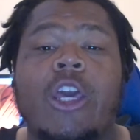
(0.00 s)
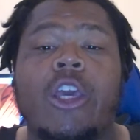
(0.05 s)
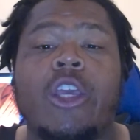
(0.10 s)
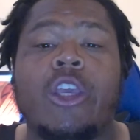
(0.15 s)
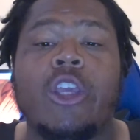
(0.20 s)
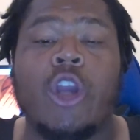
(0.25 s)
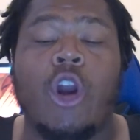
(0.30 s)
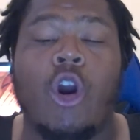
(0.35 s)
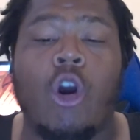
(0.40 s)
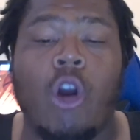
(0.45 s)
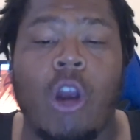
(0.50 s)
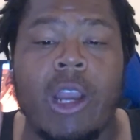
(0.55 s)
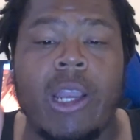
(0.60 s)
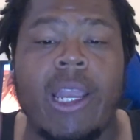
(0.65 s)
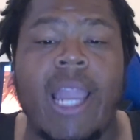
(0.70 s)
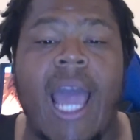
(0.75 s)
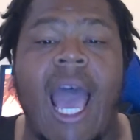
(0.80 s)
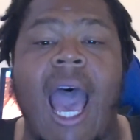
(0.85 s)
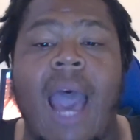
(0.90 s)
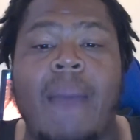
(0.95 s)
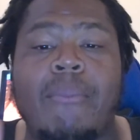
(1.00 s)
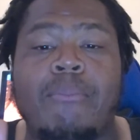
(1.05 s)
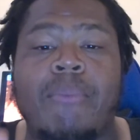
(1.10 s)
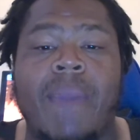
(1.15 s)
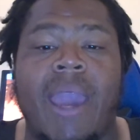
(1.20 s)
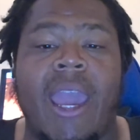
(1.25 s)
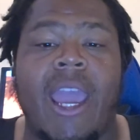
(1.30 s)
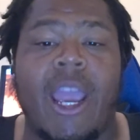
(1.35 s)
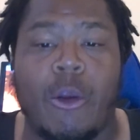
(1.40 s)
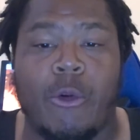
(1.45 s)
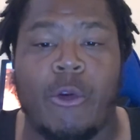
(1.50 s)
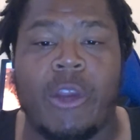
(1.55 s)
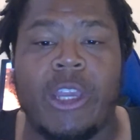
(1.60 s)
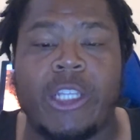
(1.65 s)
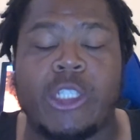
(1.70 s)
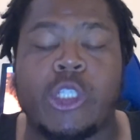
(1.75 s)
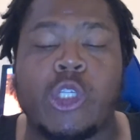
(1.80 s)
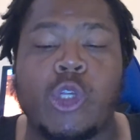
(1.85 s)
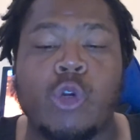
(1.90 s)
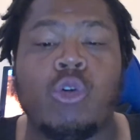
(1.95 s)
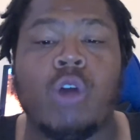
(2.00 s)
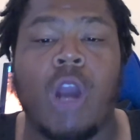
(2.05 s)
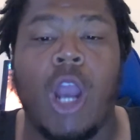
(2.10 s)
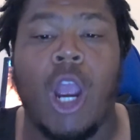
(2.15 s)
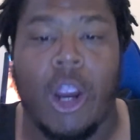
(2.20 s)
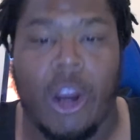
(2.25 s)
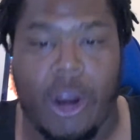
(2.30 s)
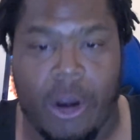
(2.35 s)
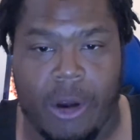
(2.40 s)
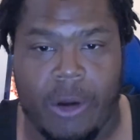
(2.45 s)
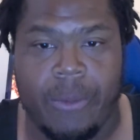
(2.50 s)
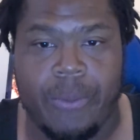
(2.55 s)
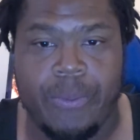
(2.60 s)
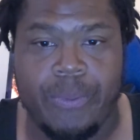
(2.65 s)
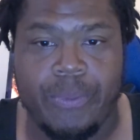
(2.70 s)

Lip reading: you're not married to her.